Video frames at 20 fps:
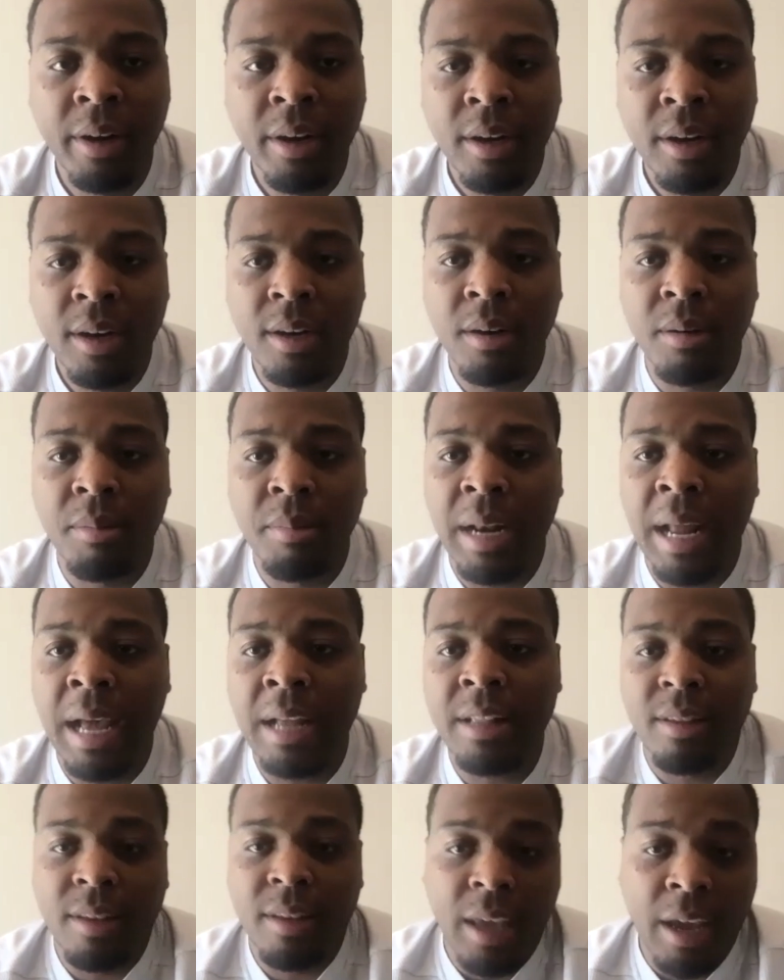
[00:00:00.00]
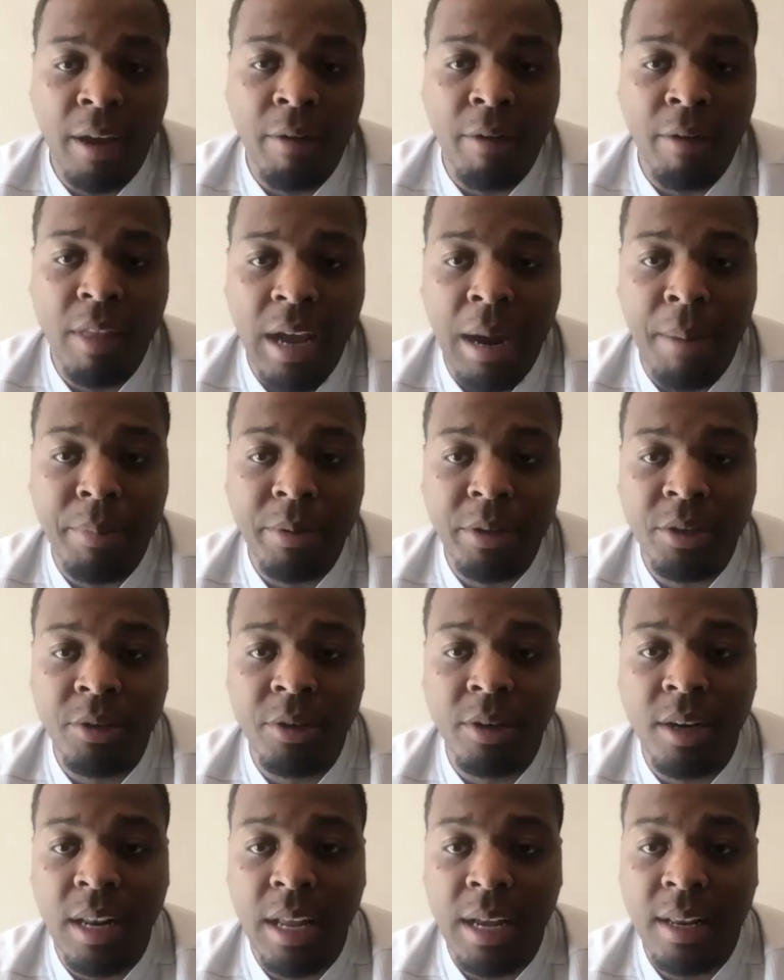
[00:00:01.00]
And I gave her the opportunity,
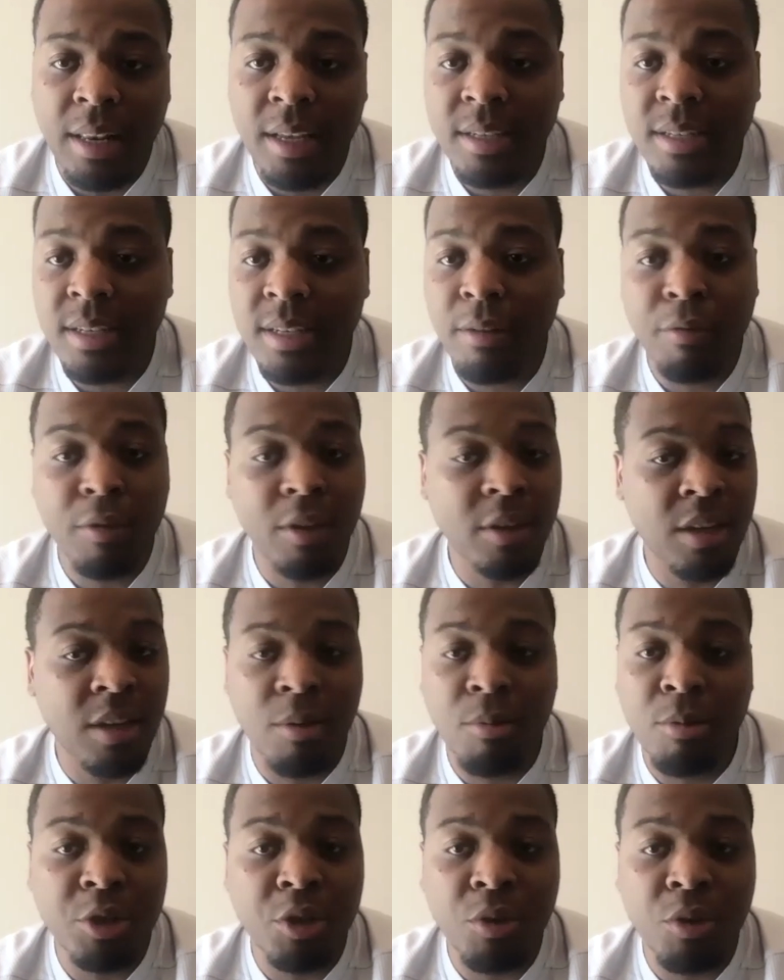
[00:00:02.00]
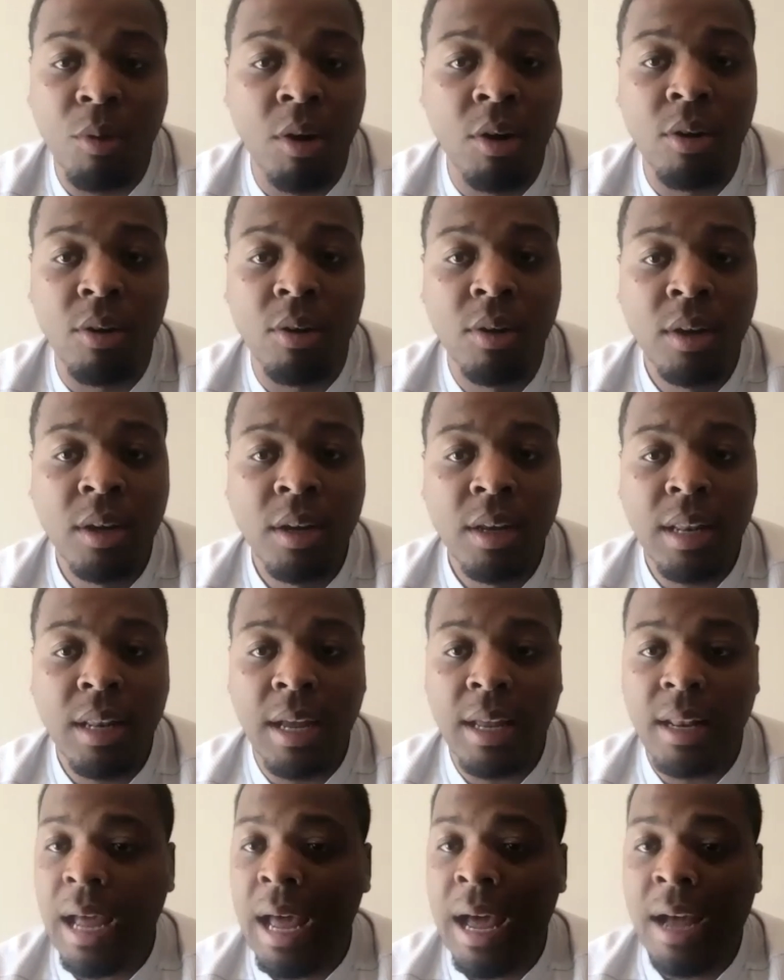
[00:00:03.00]
like, listen, if this ain't what you want, like,
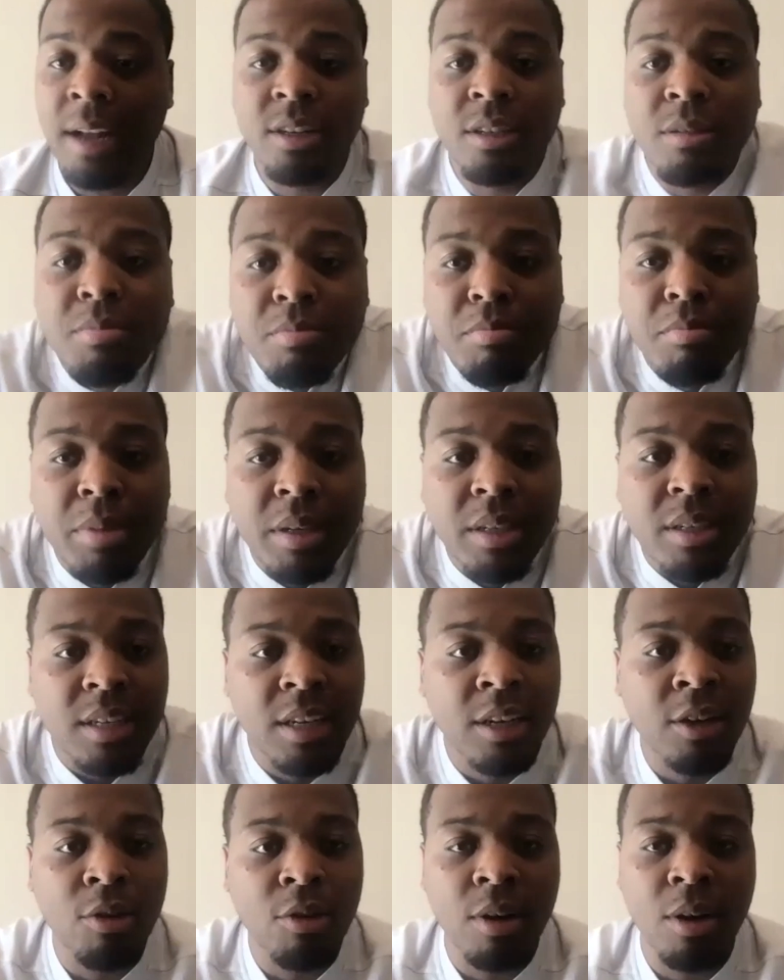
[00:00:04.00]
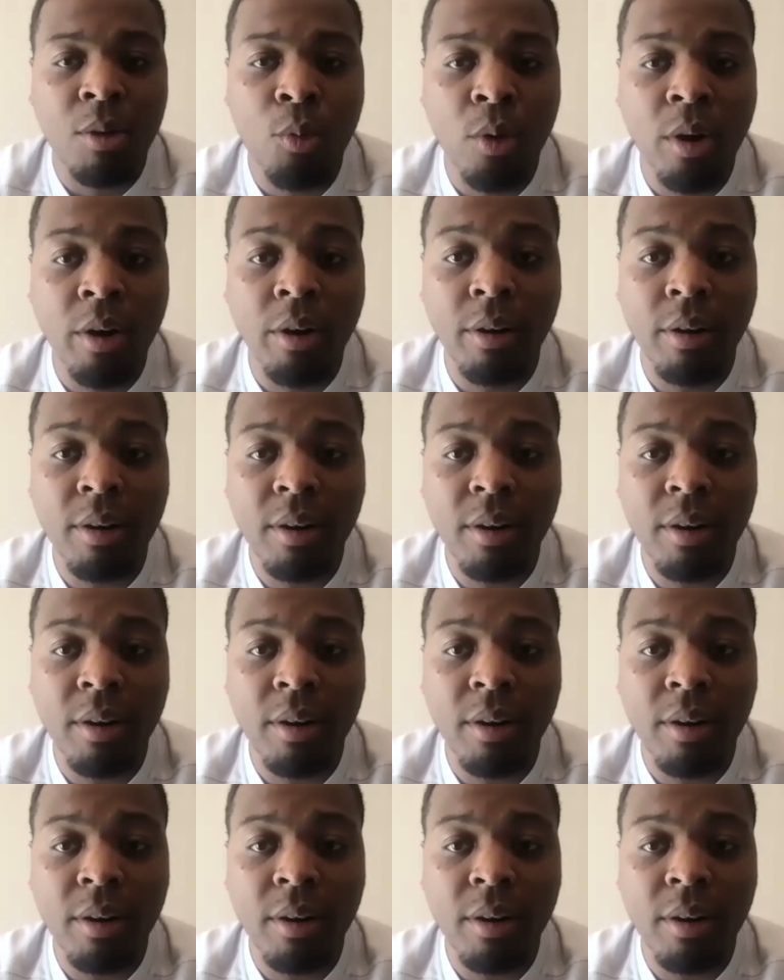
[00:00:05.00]
I'll just be single and work.